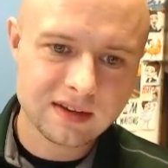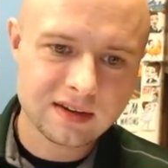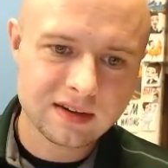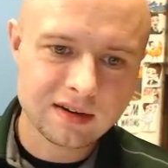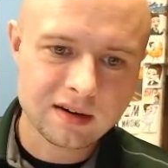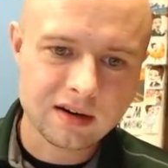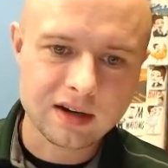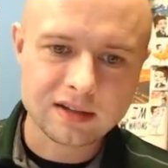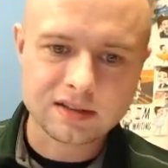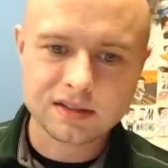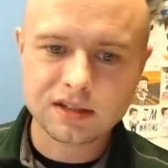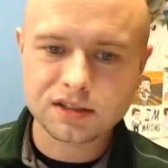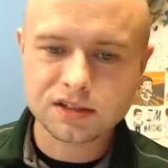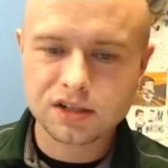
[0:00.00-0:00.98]
Alright,
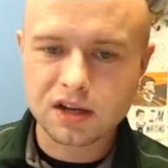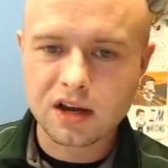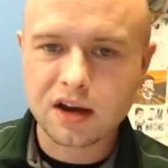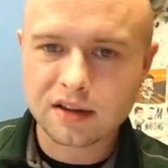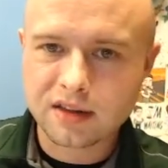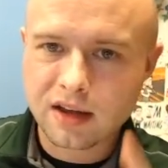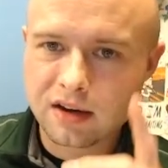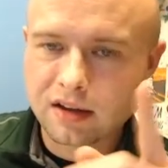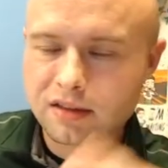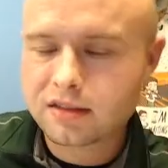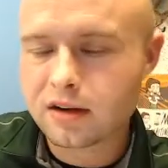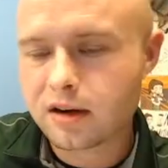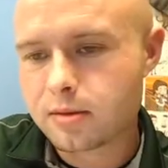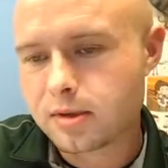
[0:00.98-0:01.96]
Stygian Dahan, that
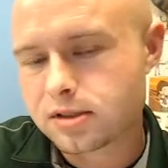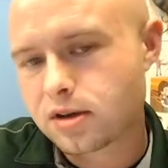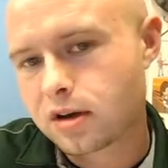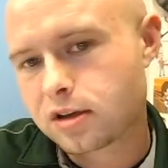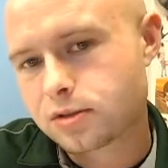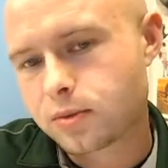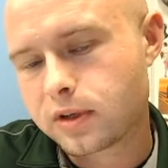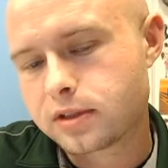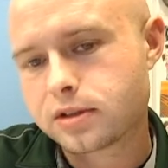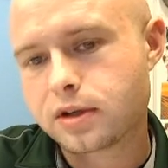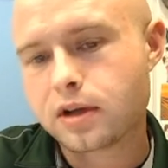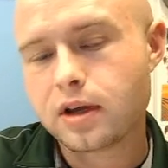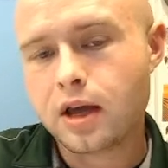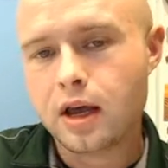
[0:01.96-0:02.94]
Ethereum is on its way to
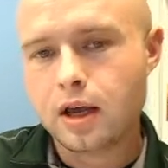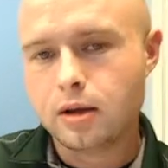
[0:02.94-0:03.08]
you.